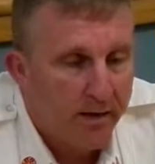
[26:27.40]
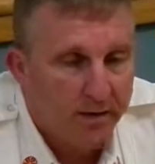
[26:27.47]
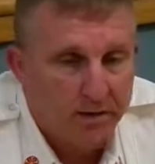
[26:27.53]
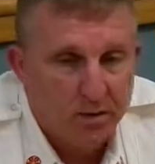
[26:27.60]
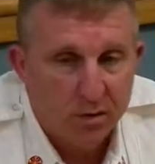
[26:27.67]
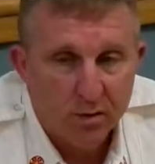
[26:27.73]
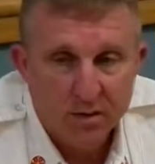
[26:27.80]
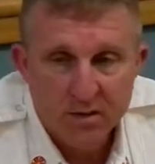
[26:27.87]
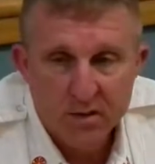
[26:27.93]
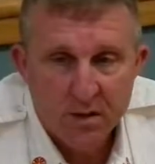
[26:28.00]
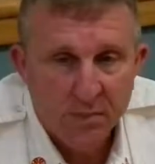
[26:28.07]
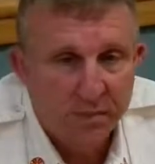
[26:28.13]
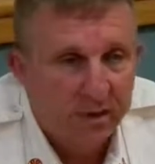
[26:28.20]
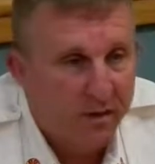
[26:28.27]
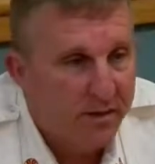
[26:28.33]
is only
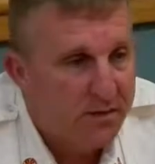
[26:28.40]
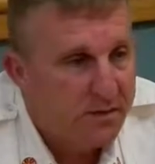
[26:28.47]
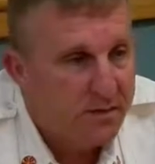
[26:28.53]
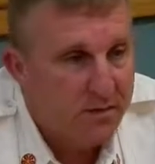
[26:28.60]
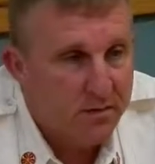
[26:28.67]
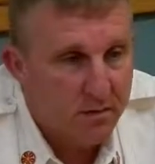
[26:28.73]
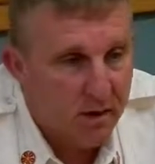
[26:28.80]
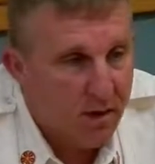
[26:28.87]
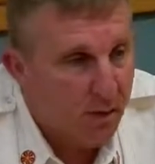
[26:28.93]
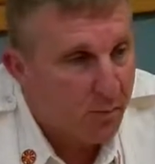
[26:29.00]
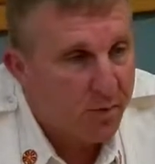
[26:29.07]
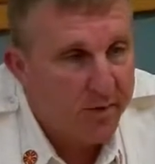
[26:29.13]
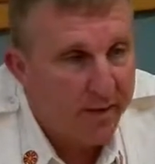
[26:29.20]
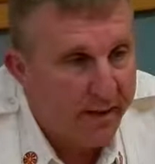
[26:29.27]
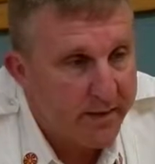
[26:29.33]
something that's a couple of